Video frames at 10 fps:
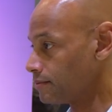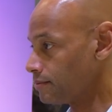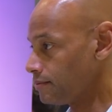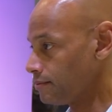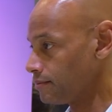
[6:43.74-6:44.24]

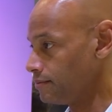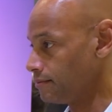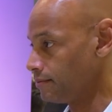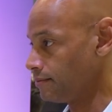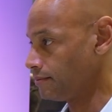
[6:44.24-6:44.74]

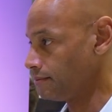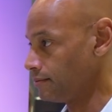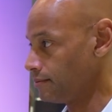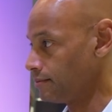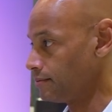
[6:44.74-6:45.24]

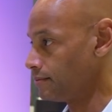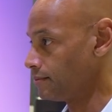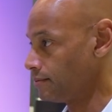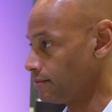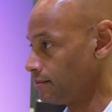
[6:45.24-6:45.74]

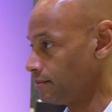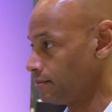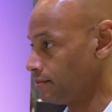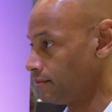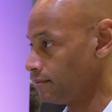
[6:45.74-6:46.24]

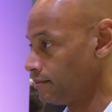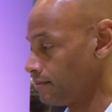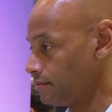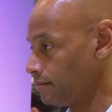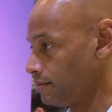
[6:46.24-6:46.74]

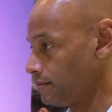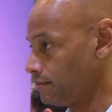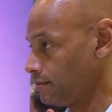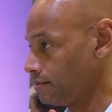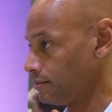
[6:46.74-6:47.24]

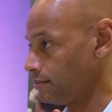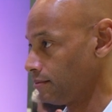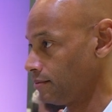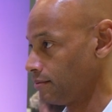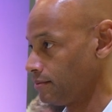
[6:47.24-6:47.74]

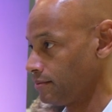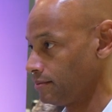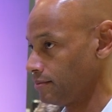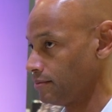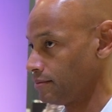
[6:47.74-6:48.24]

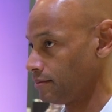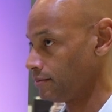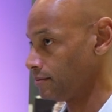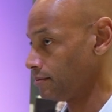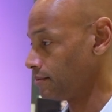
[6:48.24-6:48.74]

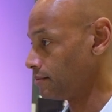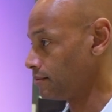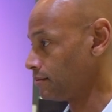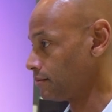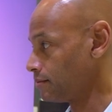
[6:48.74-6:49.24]

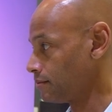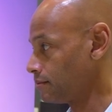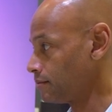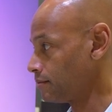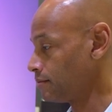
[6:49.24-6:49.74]

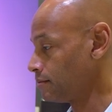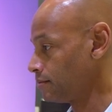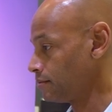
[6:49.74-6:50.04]
[no speech]